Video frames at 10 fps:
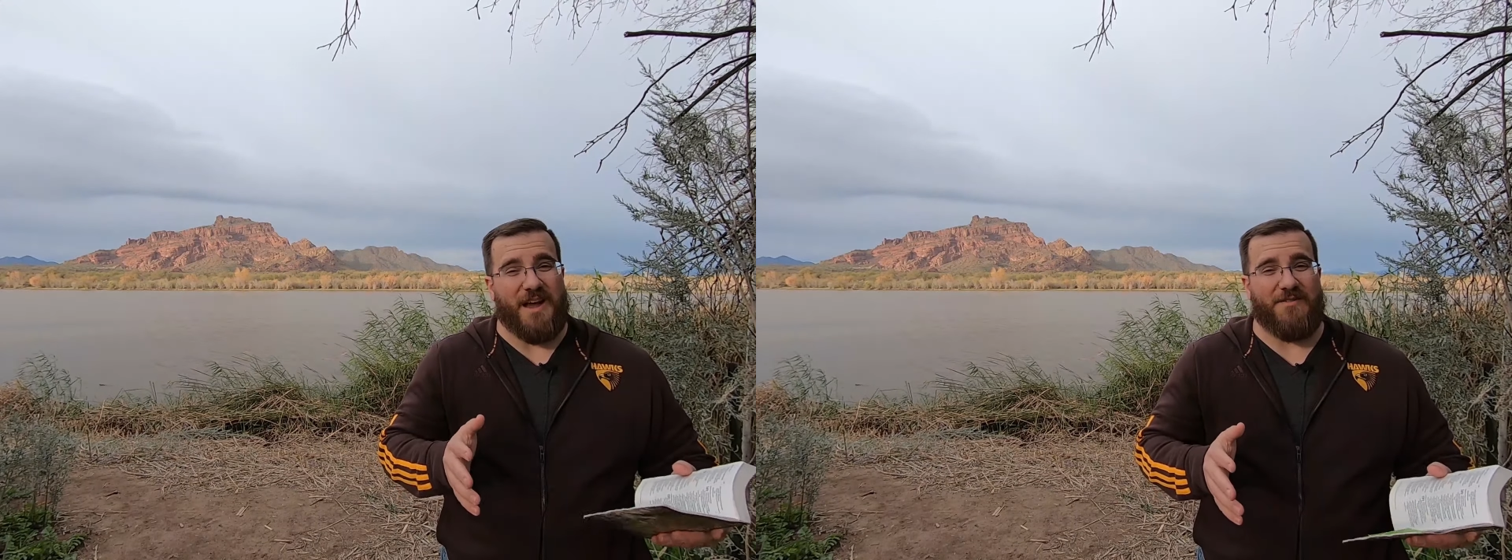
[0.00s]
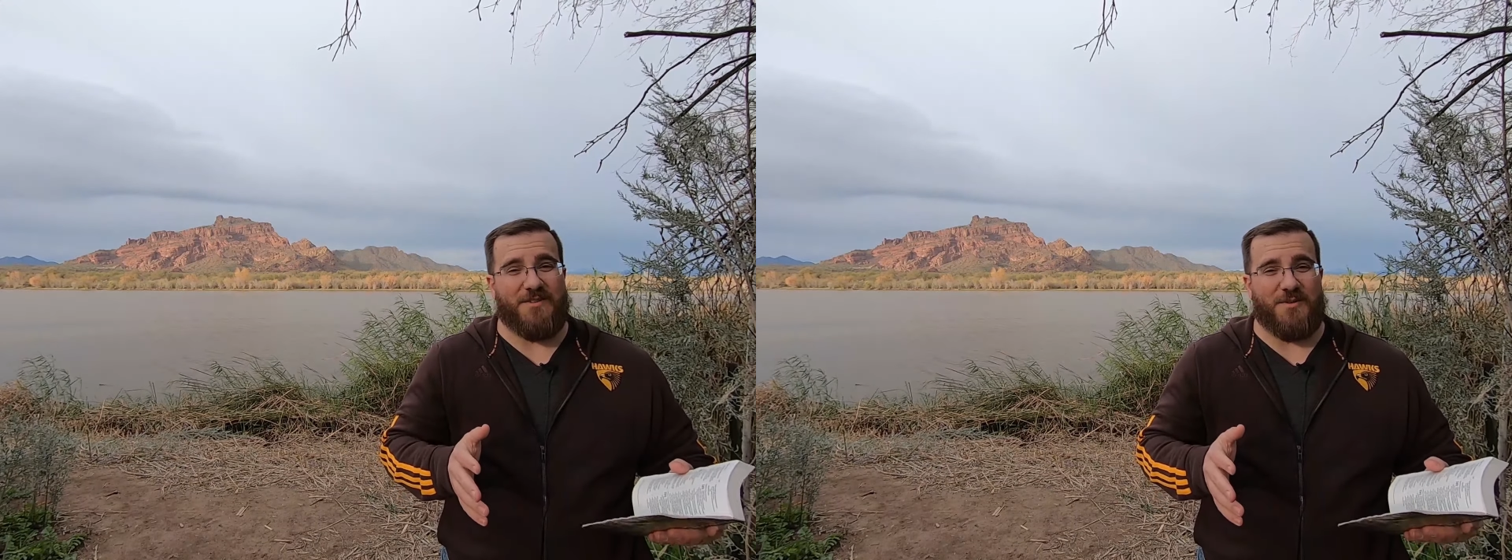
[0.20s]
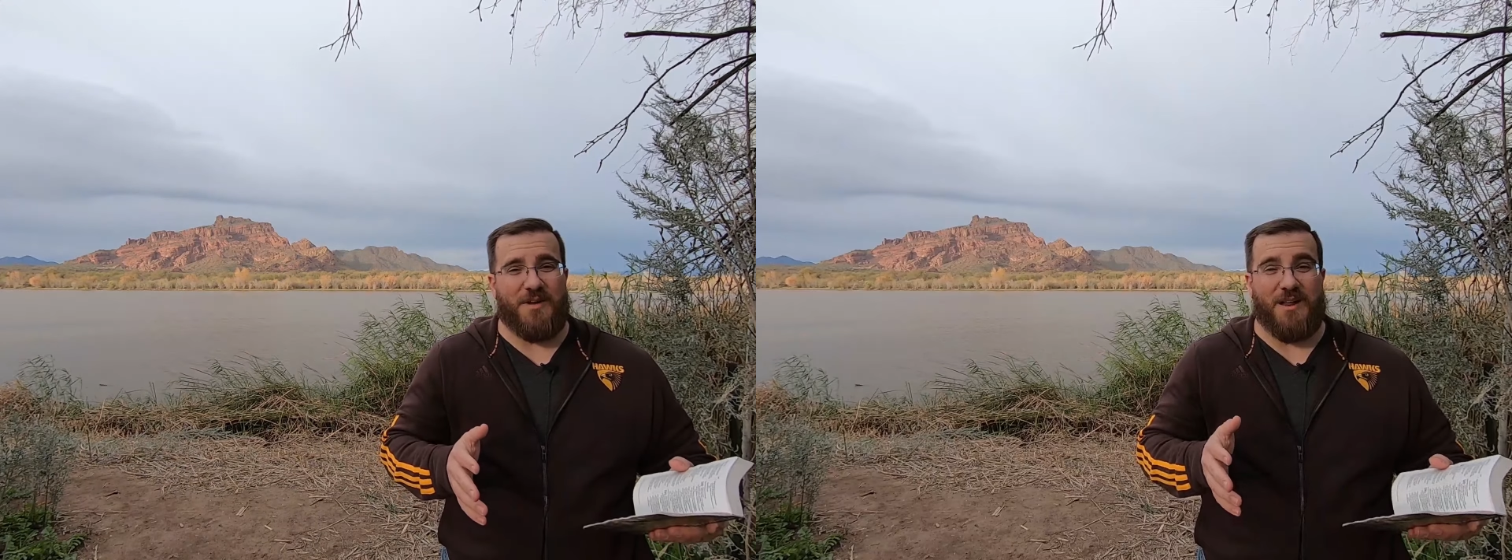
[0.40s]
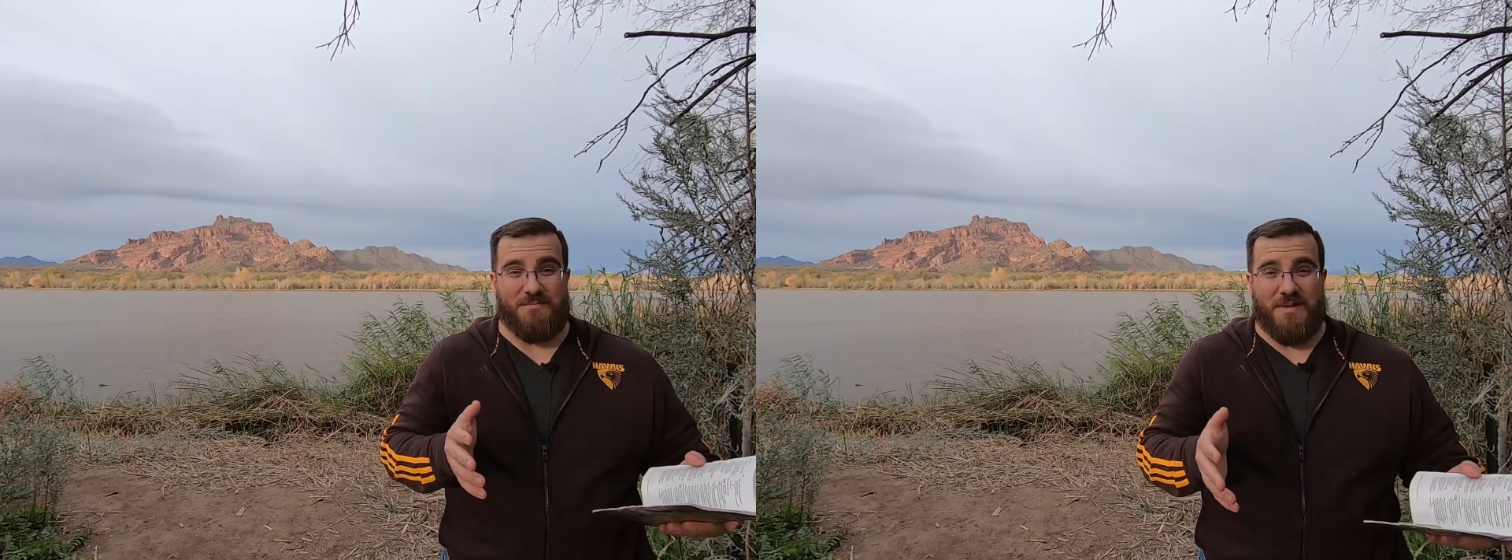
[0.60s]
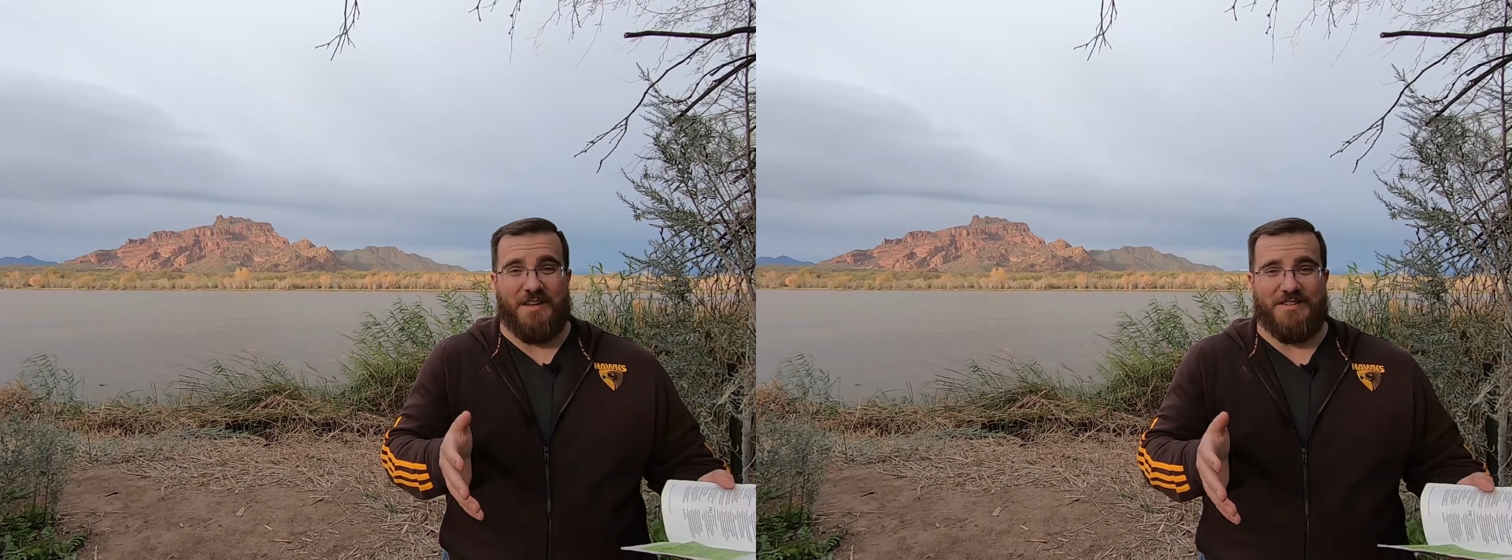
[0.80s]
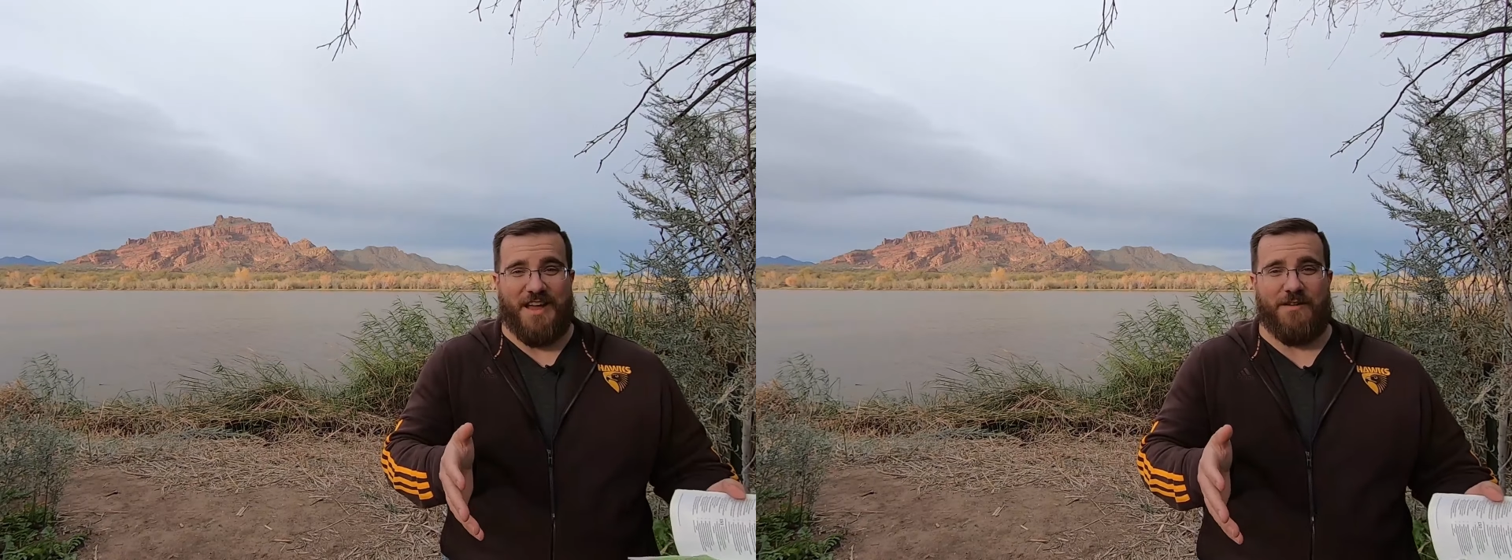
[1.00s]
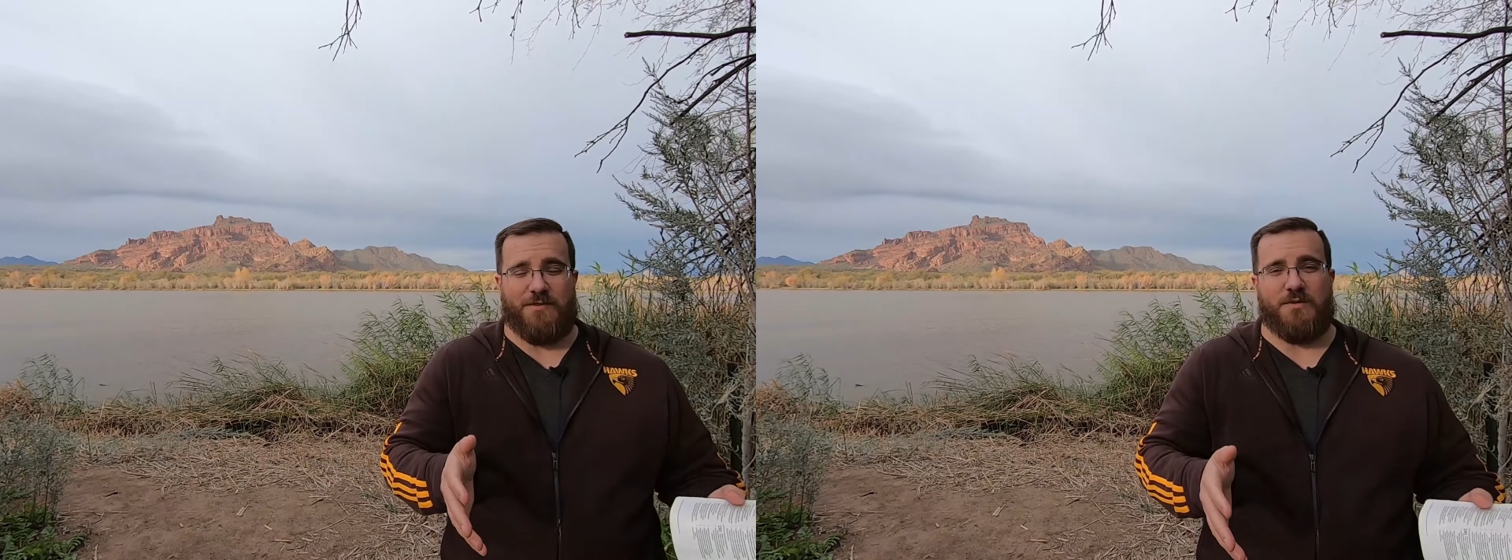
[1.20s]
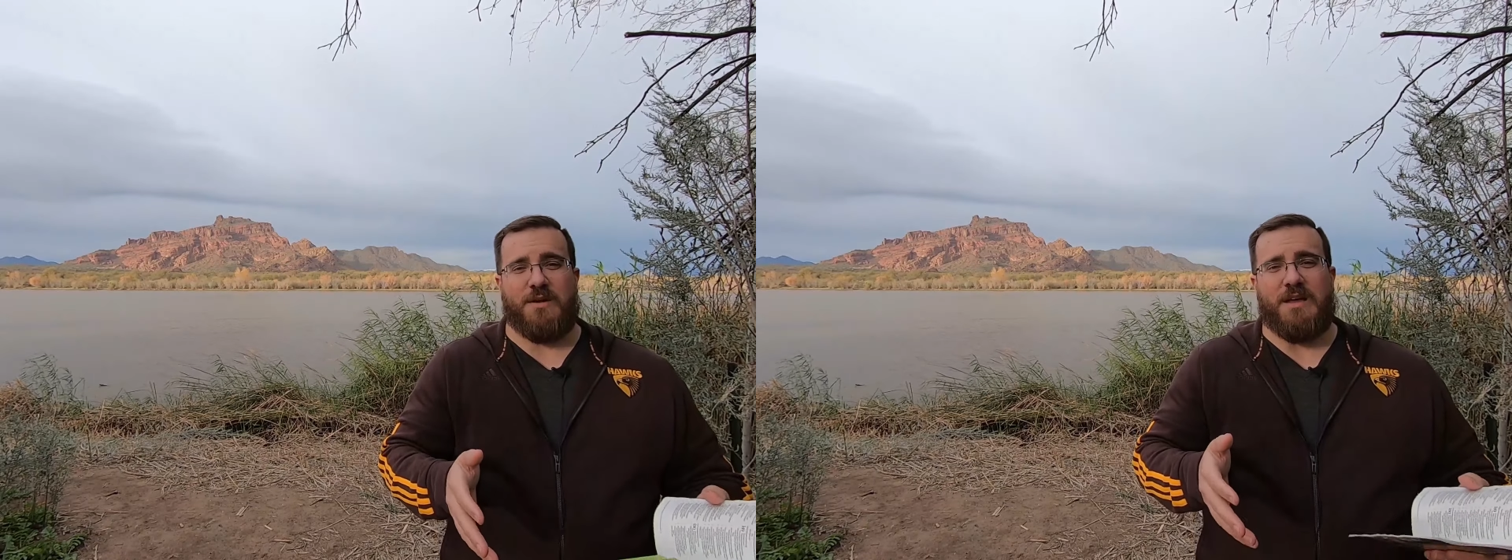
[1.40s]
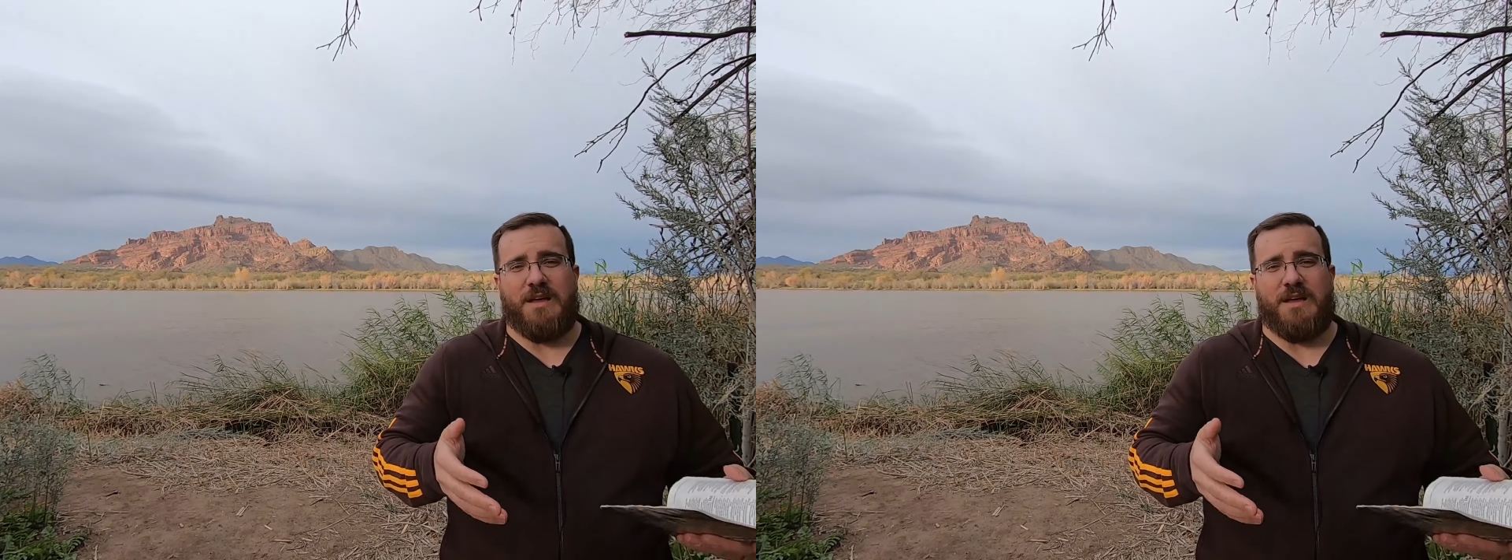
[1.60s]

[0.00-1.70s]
have to and must have to